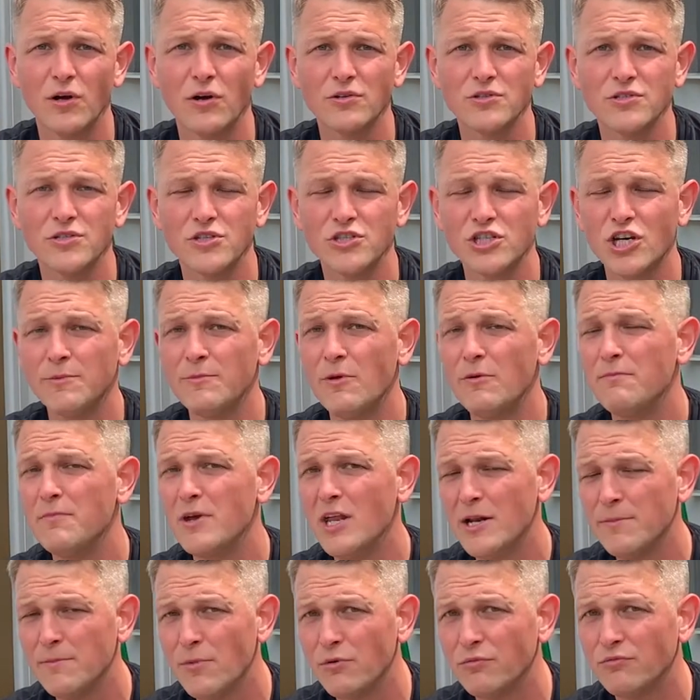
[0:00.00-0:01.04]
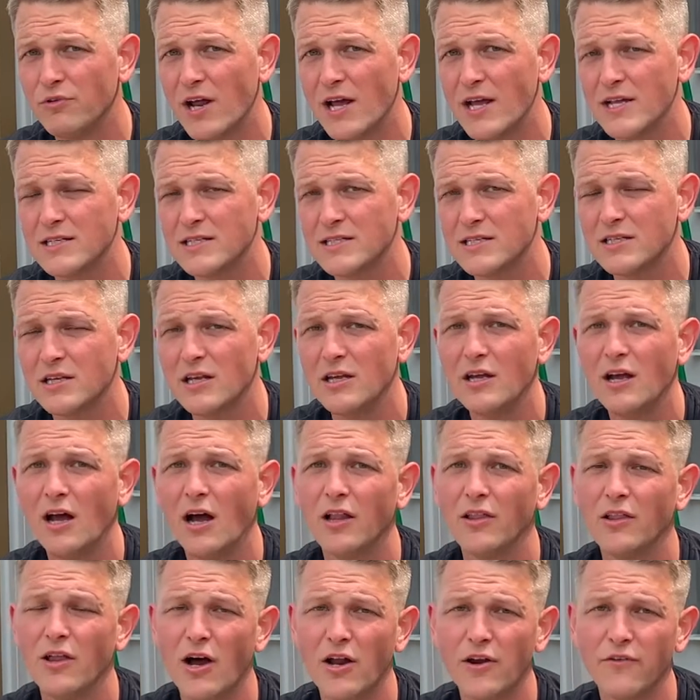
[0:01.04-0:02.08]
So there's going to be minimal rest, a
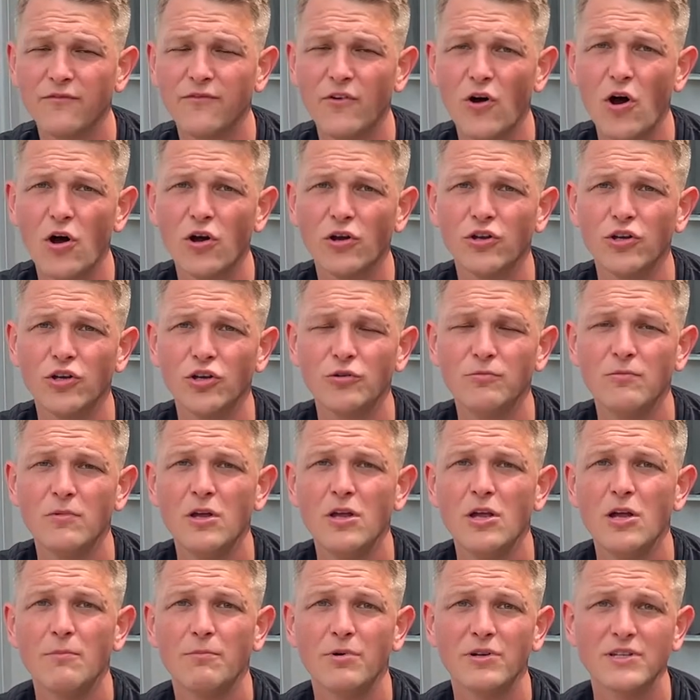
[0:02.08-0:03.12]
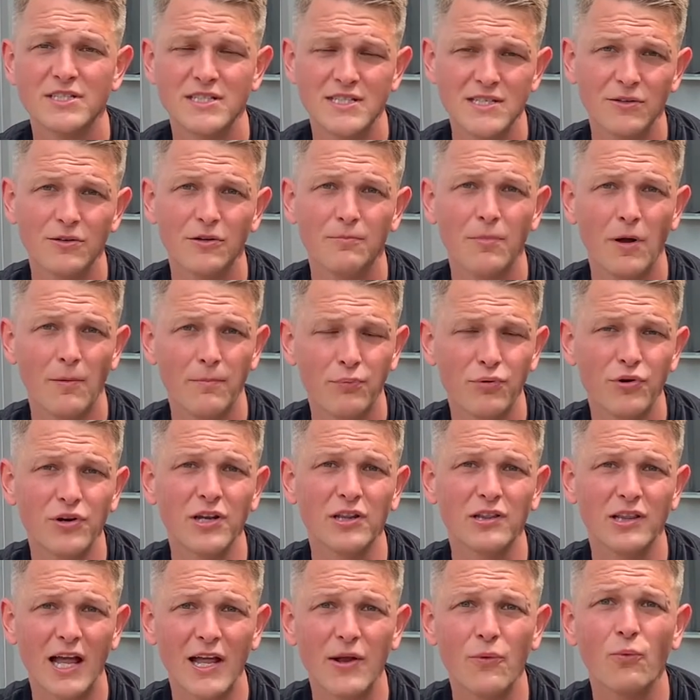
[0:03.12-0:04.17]
lot of volume, but still a pretty
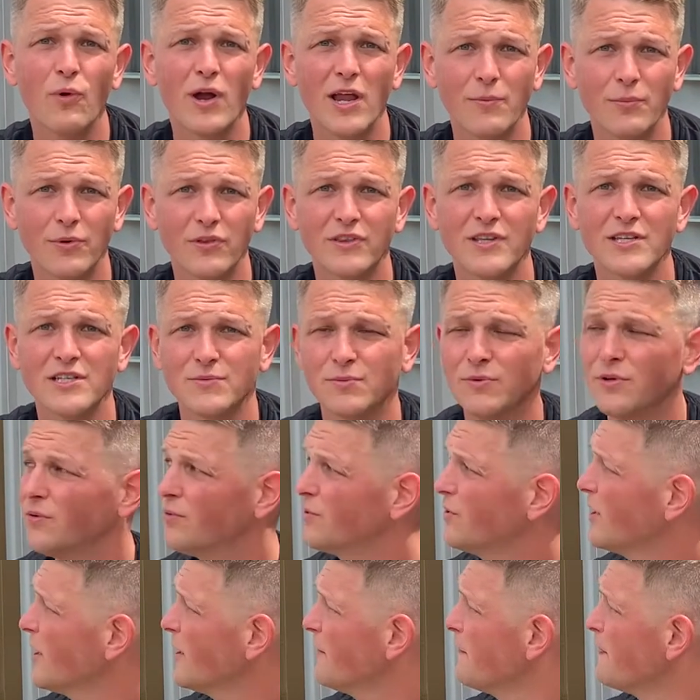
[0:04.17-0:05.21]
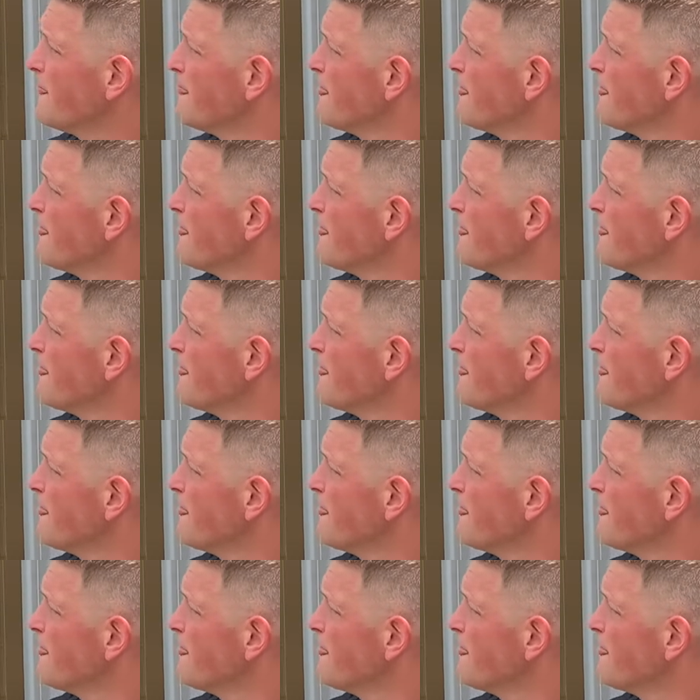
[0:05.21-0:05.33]
light weight with this one, okay?